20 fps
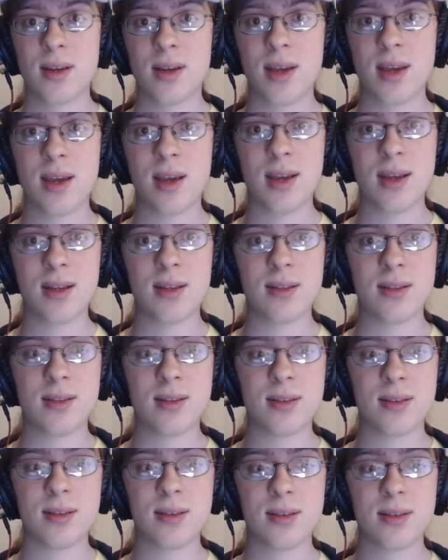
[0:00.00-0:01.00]
And
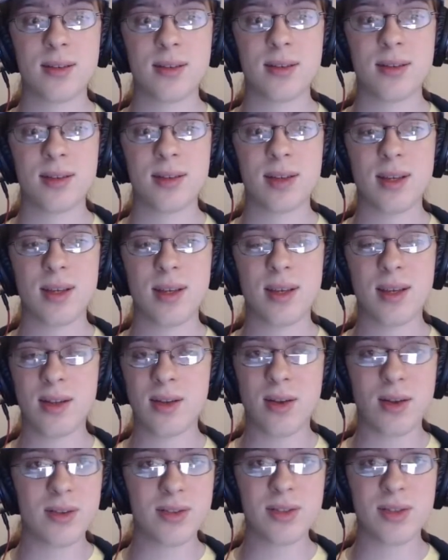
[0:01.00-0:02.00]
it can
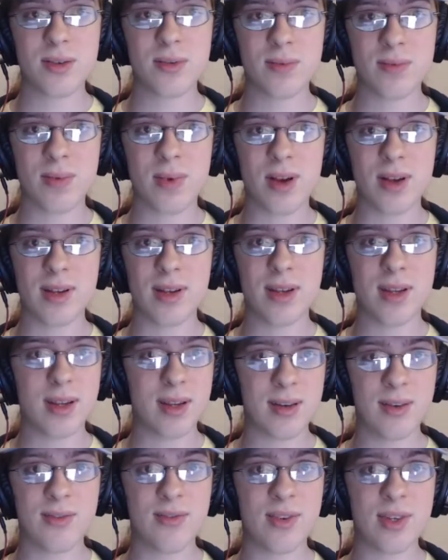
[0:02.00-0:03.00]
also run
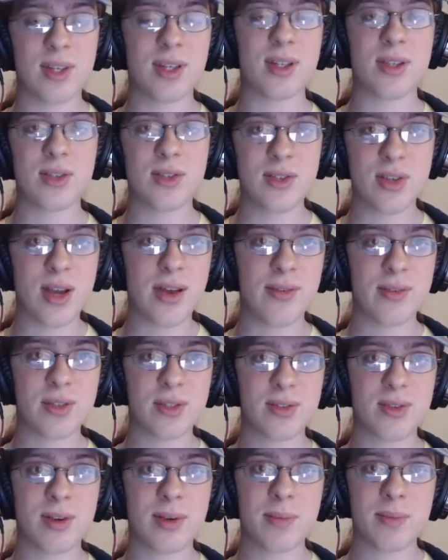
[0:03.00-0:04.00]
in vanilla
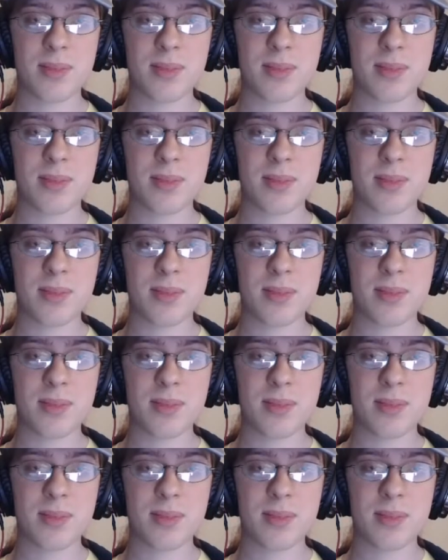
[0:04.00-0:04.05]
JavaScript.